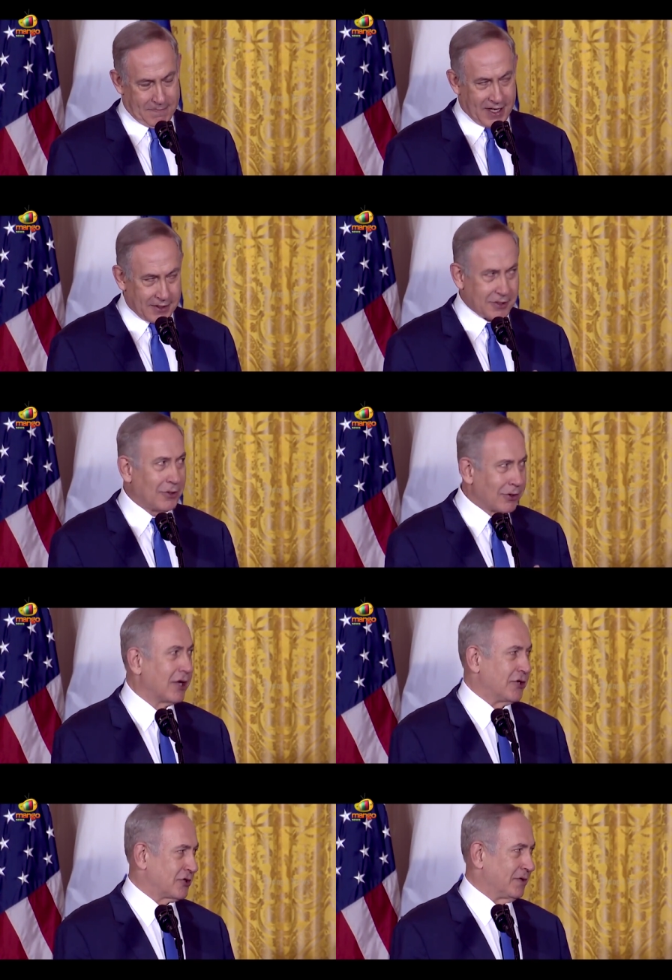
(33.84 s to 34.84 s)
but under your
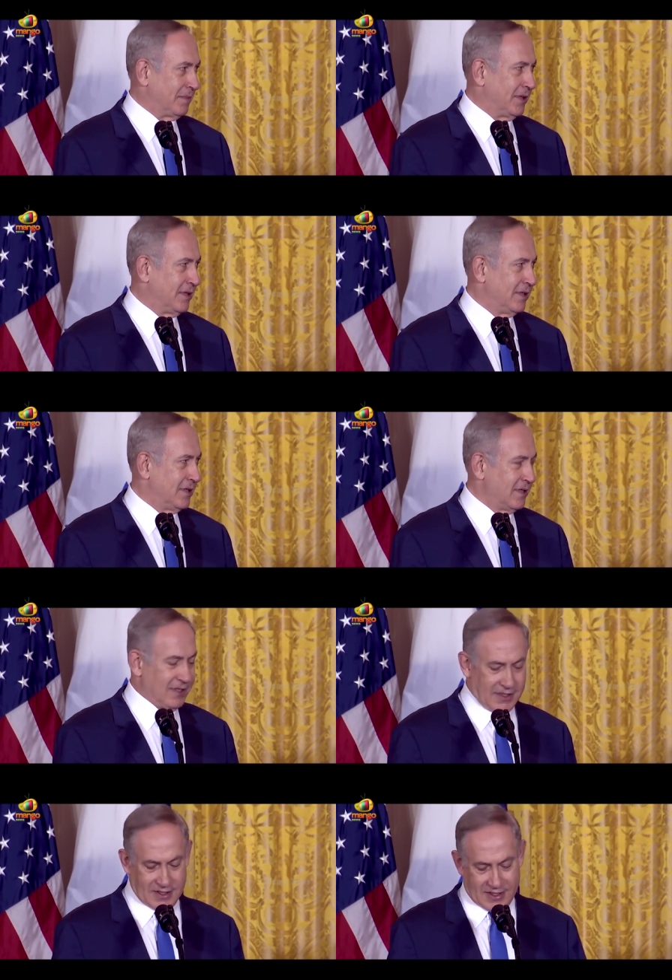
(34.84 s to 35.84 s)
leadership,
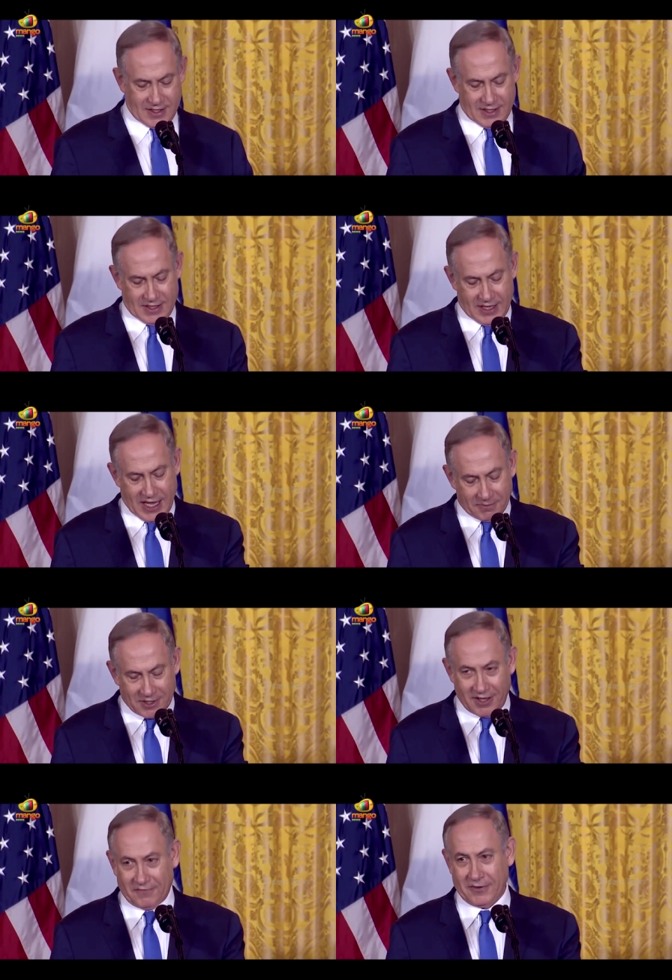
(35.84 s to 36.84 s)
I'm
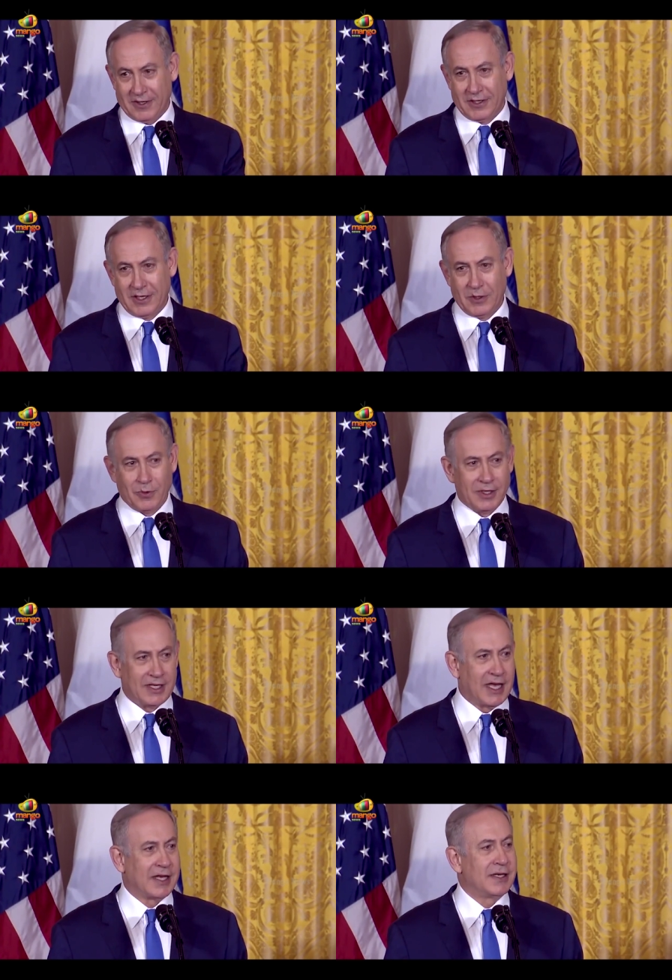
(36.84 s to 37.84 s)
confident it will
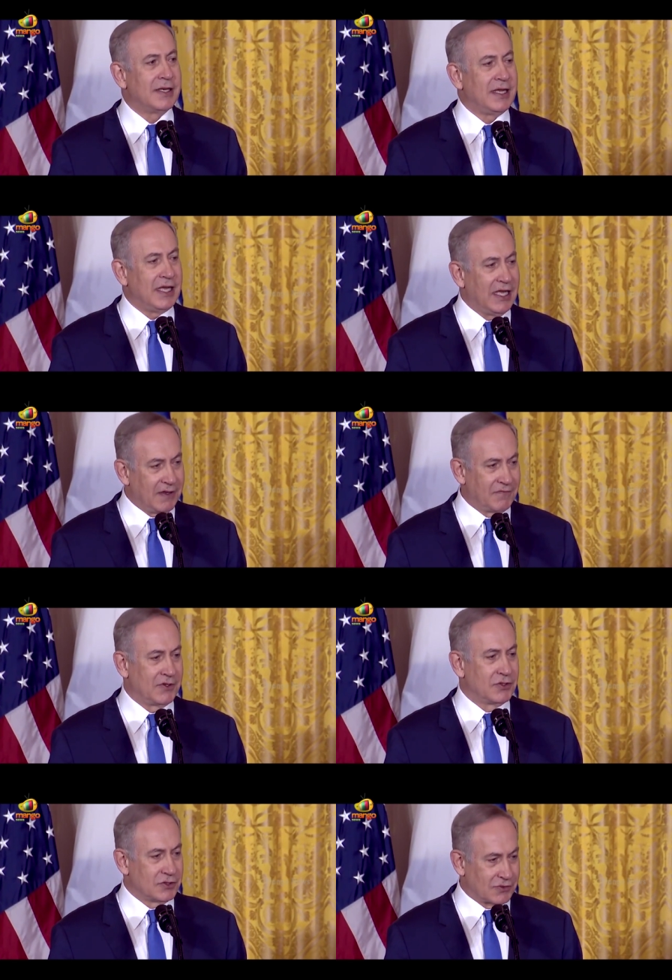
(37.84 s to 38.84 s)
get
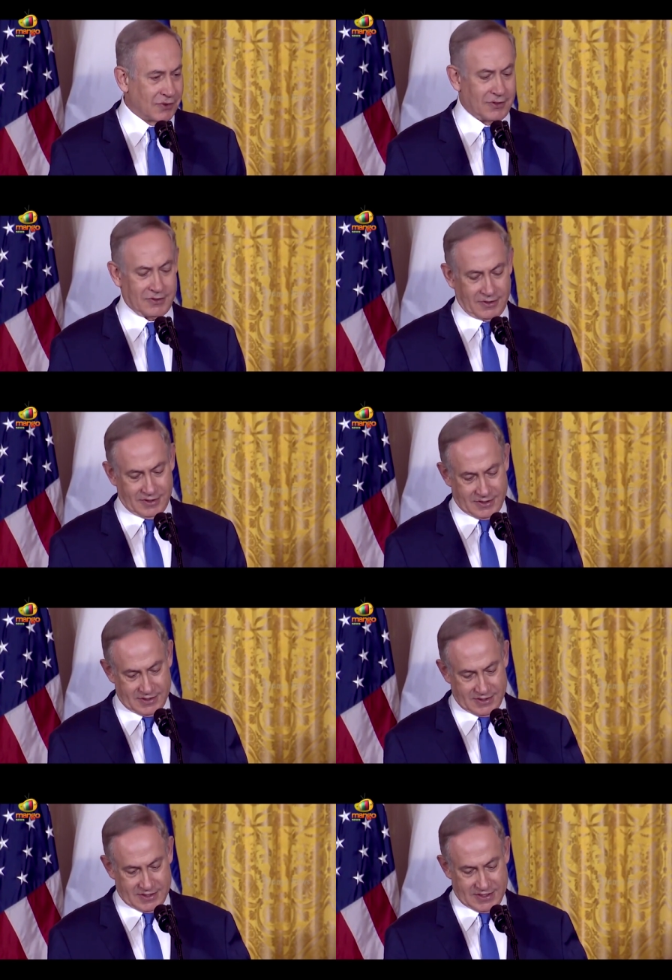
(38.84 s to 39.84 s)
even stronger.
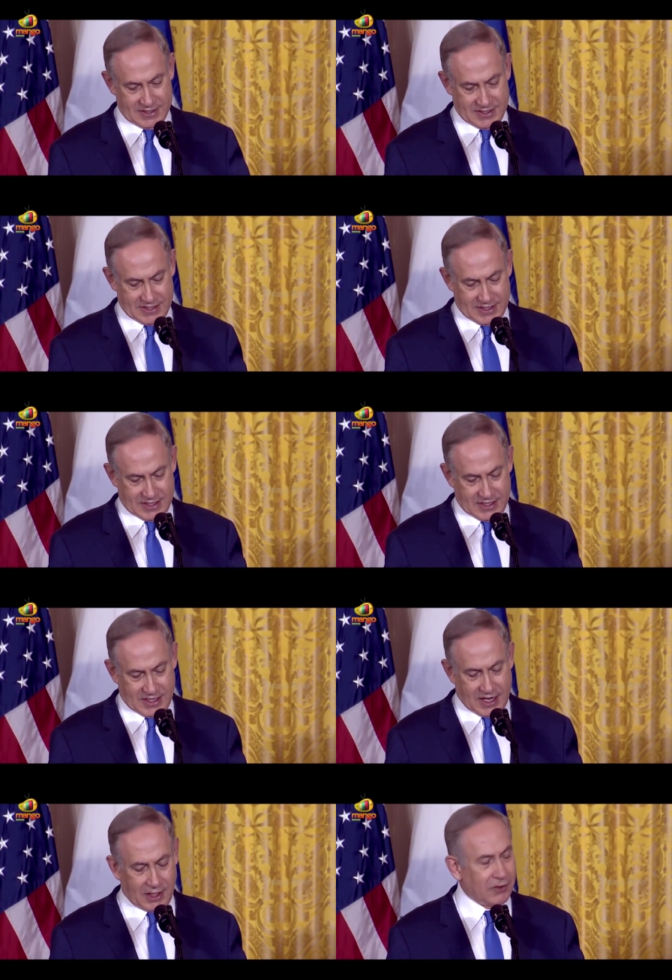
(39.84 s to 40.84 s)

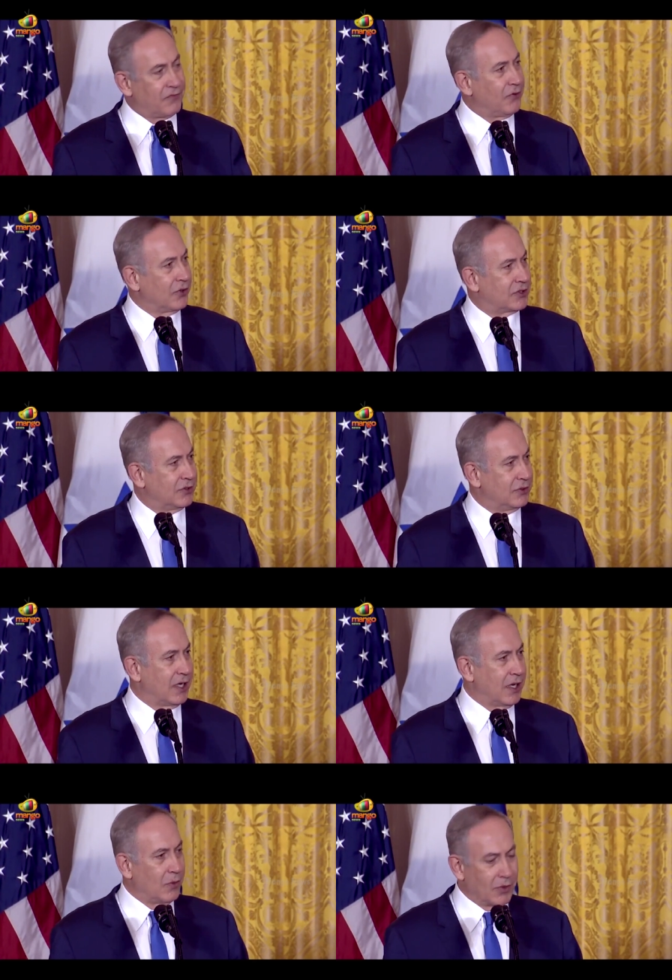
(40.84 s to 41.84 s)
I look forward
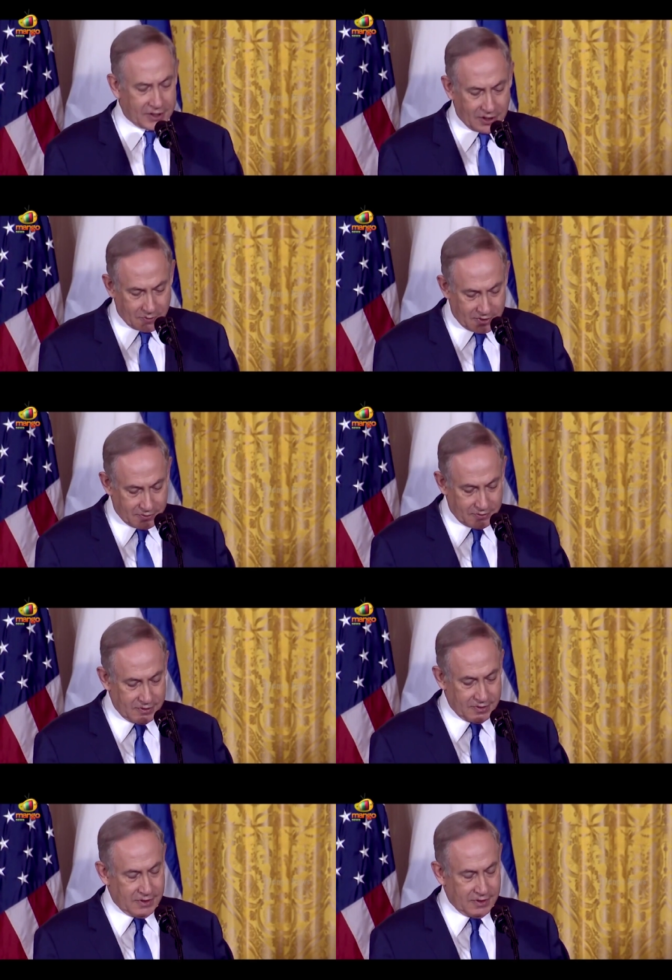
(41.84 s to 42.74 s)
to working with you